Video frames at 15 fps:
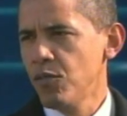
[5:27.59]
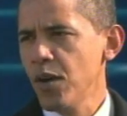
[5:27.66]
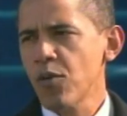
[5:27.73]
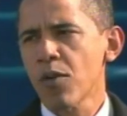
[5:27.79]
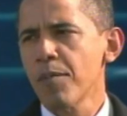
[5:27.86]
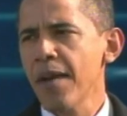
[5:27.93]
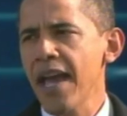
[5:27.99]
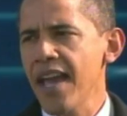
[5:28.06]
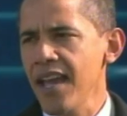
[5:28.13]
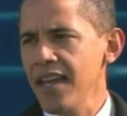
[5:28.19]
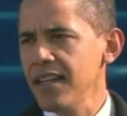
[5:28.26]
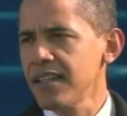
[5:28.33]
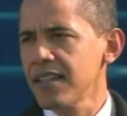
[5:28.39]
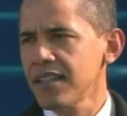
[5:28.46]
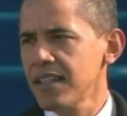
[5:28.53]
We
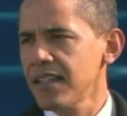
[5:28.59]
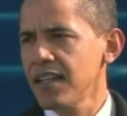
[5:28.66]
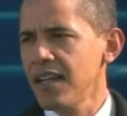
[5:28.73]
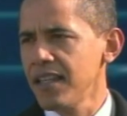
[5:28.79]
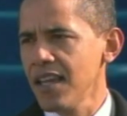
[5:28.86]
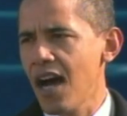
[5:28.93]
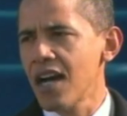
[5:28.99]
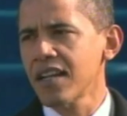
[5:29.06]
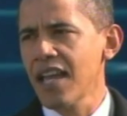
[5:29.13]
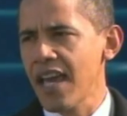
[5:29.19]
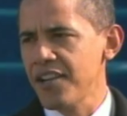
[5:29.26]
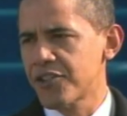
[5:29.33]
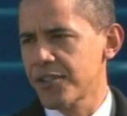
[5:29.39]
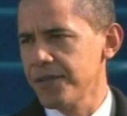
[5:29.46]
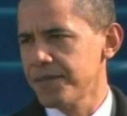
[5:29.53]
remain a young
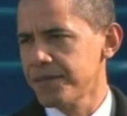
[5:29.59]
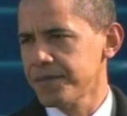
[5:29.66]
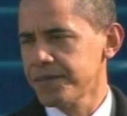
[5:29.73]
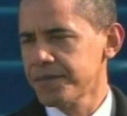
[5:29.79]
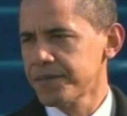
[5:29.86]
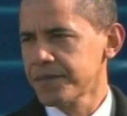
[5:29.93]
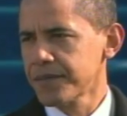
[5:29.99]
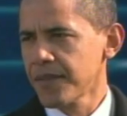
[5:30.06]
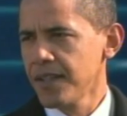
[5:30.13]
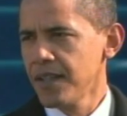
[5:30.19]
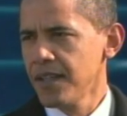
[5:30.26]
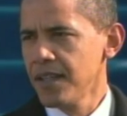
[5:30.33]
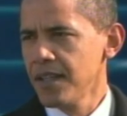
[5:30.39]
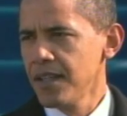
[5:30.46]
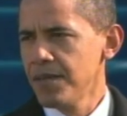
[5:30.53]
nation,
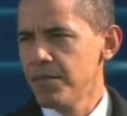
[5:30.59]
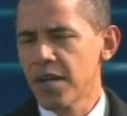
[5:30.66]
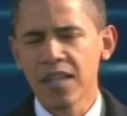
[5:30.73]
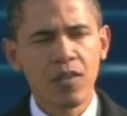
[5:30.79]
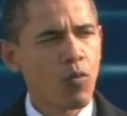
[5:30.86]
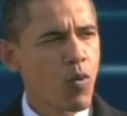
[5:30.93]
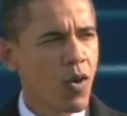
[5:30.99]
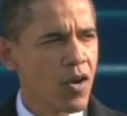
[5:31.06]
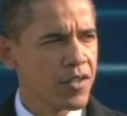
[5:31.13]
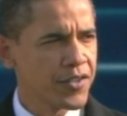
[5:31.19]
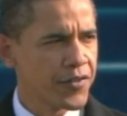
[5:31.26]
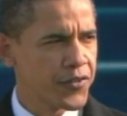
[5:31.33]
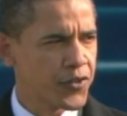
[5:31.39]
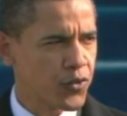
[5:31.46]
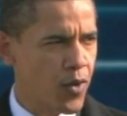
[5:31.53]
but in the
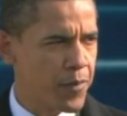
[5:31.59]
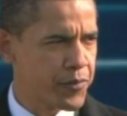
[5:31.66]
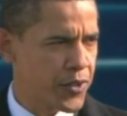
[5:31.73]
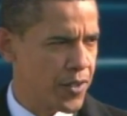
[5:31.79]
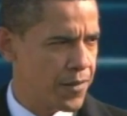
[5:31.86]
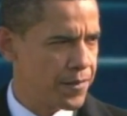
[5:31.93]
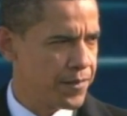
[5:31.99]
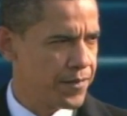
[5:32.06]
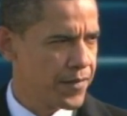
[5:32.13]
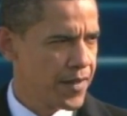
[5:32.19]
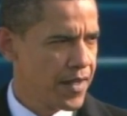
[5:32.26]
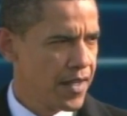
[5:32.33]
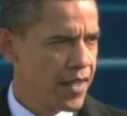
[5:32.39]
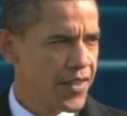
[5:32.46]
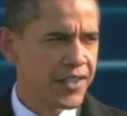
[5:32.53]
words of Scripture,
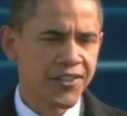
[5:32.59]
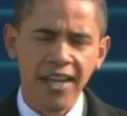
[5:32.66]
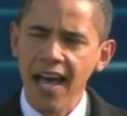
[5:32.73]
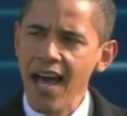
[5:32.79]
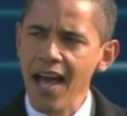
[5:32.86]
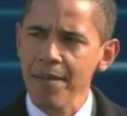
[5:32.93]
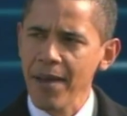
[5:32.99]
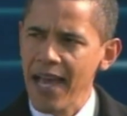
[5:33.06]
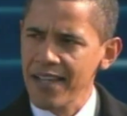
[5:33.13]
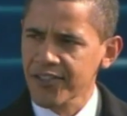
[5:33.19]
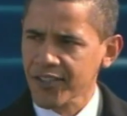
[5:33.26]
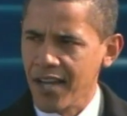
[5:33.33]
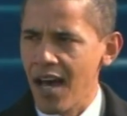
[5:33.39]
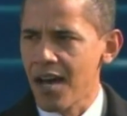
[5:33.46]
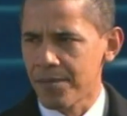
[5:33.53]
the time
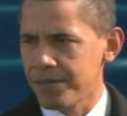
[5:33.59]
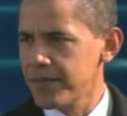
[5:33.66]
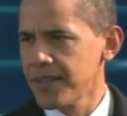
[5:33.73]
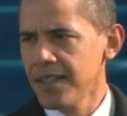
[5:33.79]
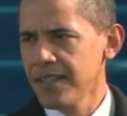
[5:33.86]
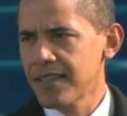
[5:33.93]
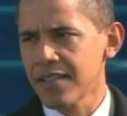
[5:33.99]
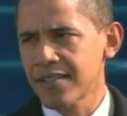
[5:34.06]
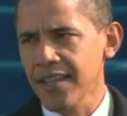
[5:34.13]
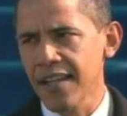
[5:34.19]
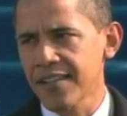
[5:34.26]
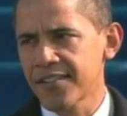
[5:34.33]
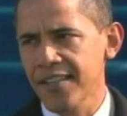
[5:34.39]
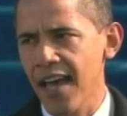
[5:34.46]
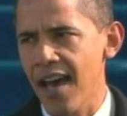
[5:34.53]
has come to set
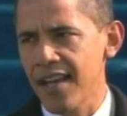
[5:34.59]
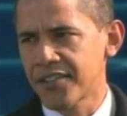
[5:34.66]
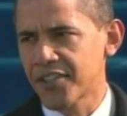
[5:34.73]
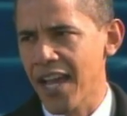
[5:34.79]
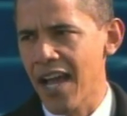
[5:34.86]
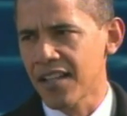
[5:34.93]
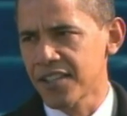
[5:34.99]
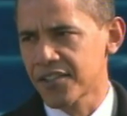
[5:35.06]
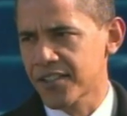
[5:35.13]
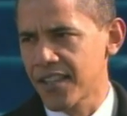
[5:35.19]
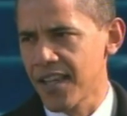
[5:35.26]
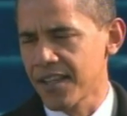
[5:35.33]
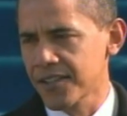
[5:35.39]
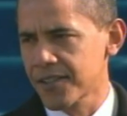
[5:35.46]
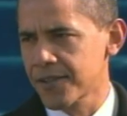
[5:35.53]
aside childish
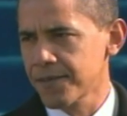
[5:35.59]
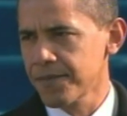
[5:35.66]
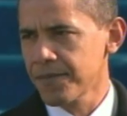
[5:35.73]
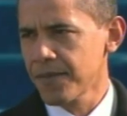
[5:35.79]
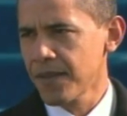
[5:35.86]
things.